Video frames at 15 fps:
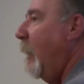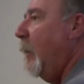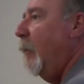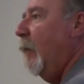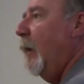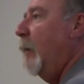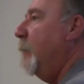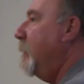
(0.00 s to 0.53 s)
that
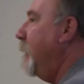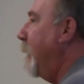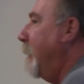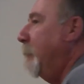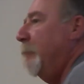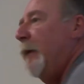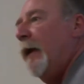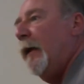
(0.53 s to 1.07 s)
around. I'm just
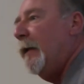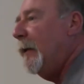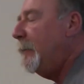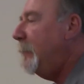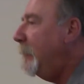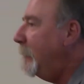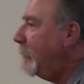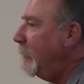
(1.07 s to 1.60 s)
thinking,
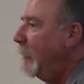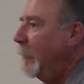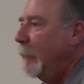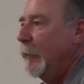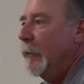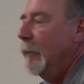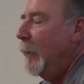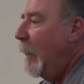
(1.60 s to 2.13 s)
man,
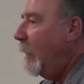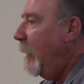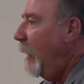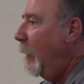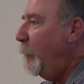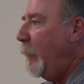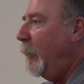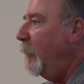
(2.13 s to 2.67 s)
that
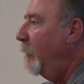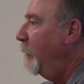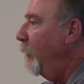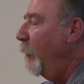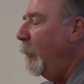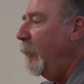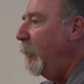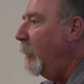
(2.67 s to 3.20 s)
can't be good
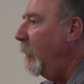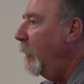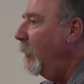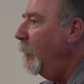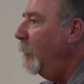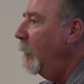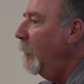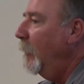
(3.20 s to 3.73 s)
for you, you
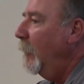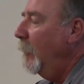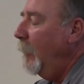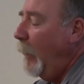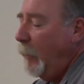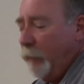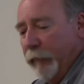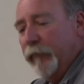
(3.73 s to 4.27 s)
know.
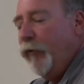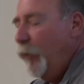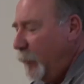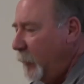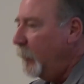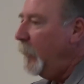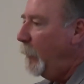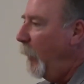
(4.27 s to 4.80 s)
And
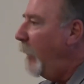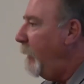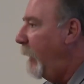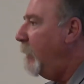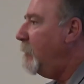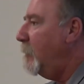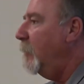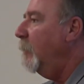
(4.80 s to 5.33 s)
fortunately, my
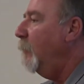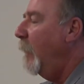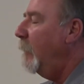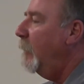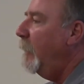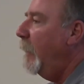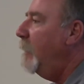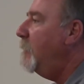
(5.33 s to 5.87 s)
dad's still
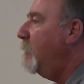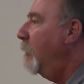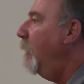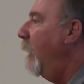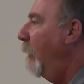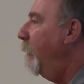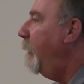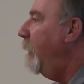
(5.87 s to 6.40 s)
around today. He's
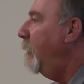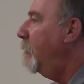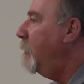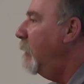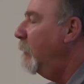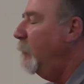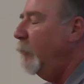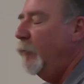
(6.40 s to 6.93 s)
still healthy and
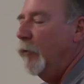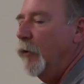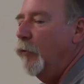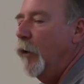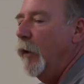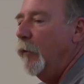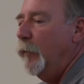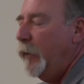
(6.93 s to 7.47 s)
still doing real
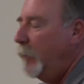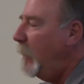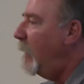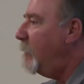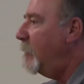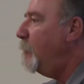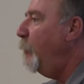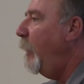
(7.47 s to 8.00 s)
well. He
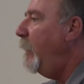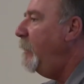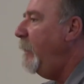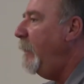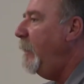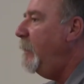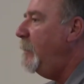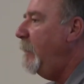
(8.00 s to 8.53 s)
hasn't sprayed
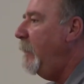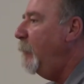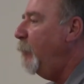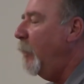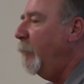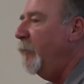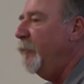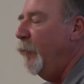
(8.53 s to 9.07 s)
DDT in
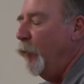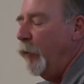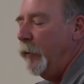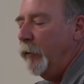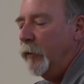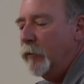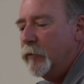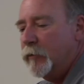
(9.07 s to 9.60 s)
probably 40
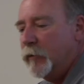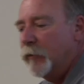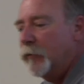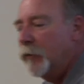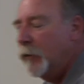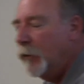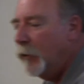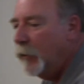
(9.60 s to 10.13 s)
years.
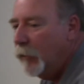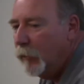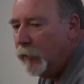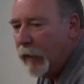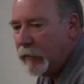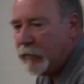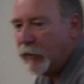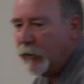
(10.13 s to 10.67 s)

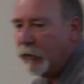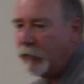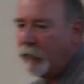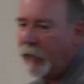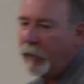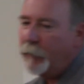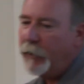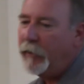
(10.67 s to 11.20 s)
That's a
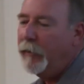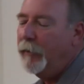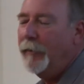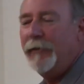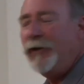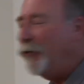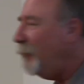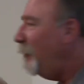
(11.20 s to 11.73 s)
good thing. But
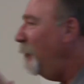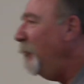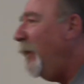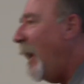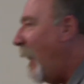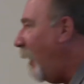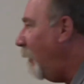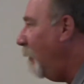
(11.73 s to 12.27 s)
don't do
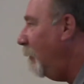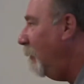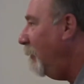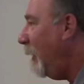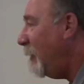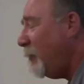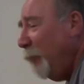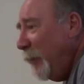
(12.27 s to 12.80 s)

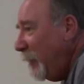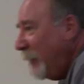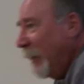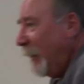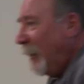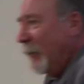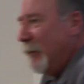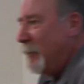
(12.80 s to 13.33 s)
that. That's
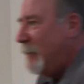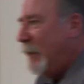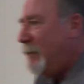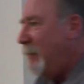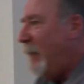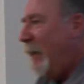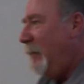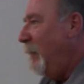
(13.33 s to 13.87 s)
ridiculous.
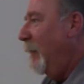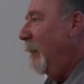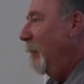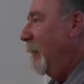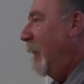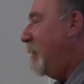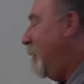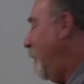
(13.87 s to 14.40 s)

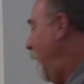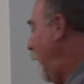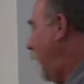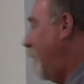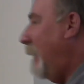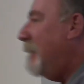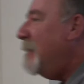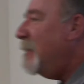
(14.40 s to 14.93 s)

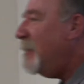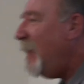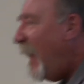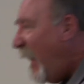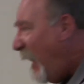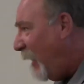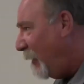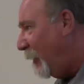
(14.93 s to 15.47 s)
That's
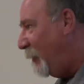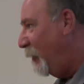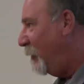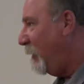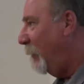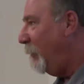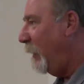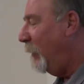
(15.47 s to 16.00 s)
insane to
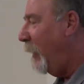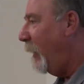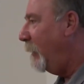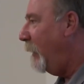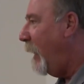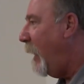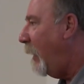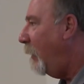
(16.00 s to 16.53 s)
do something
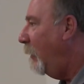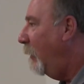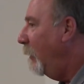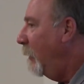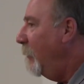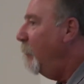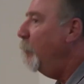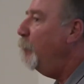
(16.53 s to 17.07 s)
like that.
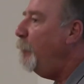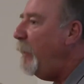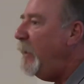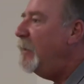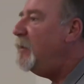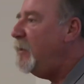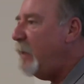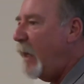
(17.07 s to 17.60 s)

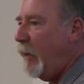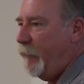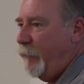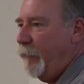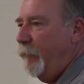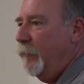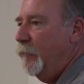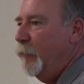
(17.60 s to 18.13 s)
Be
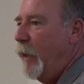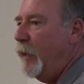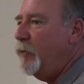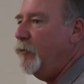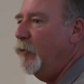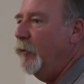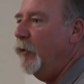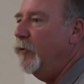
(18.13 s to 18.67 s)
safe. Make
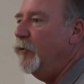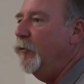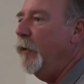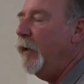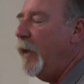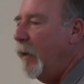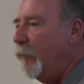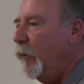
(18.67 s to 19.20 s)
sure you're
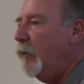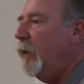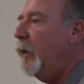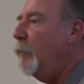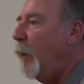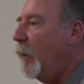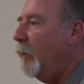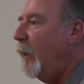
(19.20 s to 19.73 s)
doing
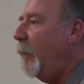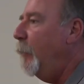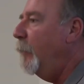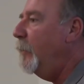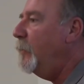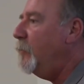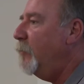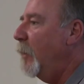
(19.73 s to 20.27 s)
everything by
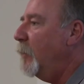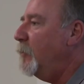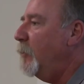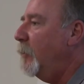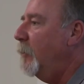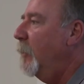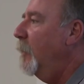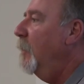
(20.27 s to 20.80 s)
label
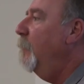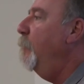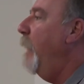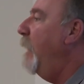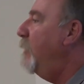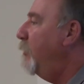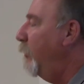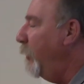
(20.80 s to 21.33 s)
instruction.
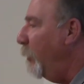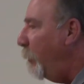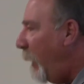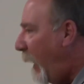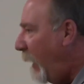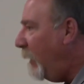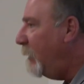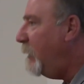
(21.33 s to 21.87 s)
Make sure you're
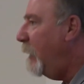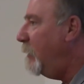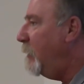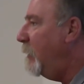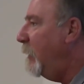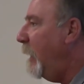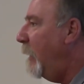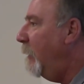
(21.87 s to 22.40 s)
paying
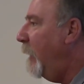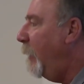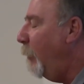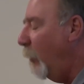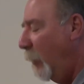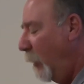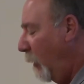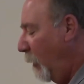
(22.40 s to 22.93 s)
attention to that
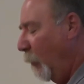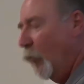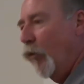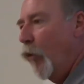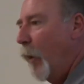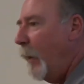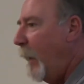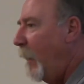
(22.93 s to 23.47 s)
label.
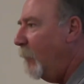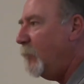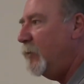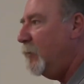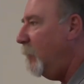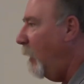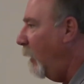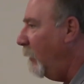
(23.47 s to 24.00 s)
1
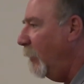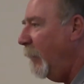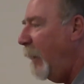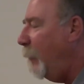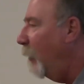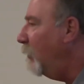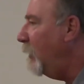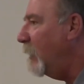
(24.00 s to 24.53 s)
ounce on the
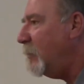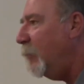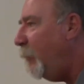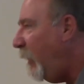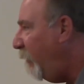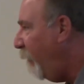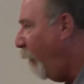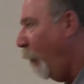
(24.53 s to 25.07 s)
label doesn't
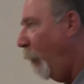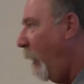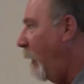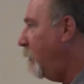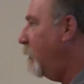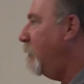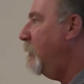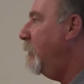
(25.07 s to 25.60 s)
mean 4
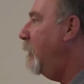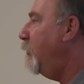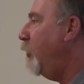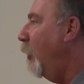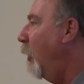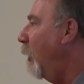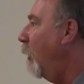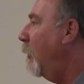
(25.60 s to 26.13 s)
ounces in the
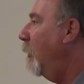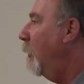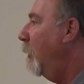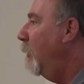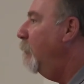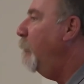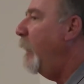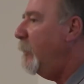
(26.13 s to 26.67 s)
jar.
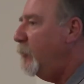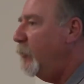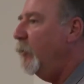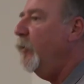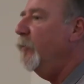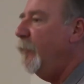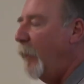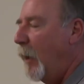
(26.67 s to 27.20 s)
Make
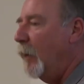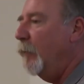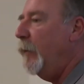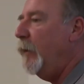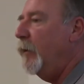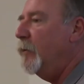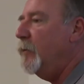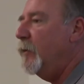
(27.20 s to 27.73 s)
sure you're
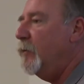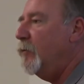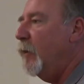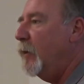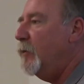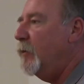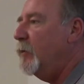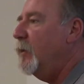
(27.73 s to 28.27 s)
following those
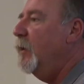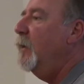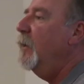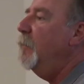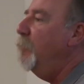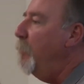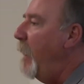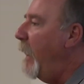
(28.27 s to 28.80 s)
instructions.
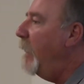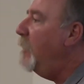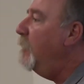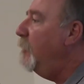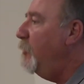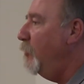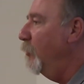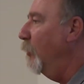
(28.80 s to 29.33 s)
Make
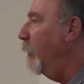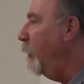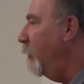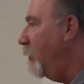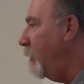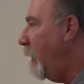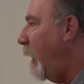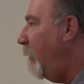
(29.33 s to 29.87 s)
sure
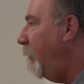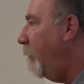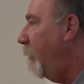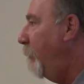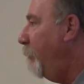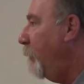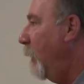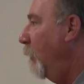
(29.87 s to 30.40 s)
you're safe.
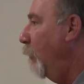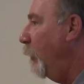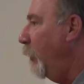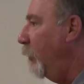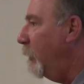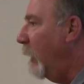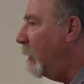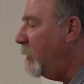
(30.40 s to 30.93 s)
When
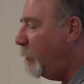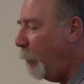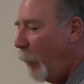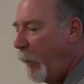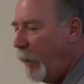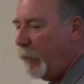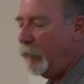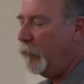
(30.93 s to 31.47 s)
you're done
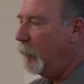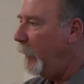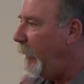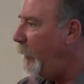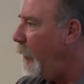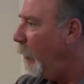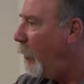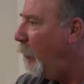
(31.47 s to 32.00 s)
spraying,
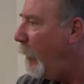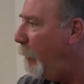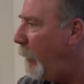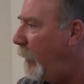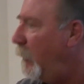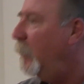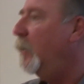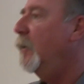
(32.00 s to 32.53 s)
clean your
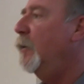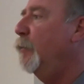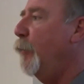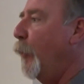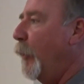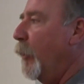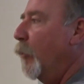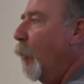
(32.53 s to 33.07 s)
equipment,
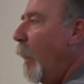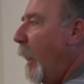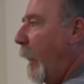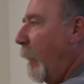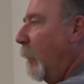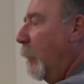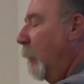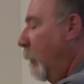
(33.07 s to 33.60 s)
put it
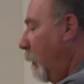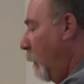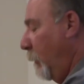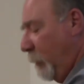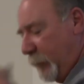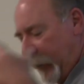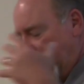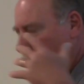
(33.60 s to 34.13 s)
away.
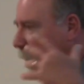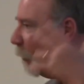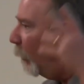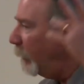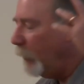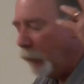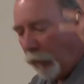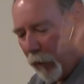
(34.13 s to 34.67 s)

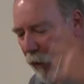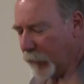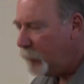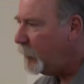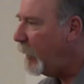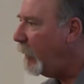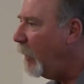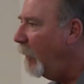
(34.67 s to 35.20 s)
Go in the
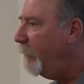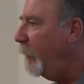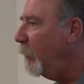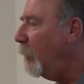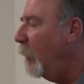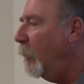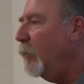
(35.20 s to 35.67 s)
garage, take off your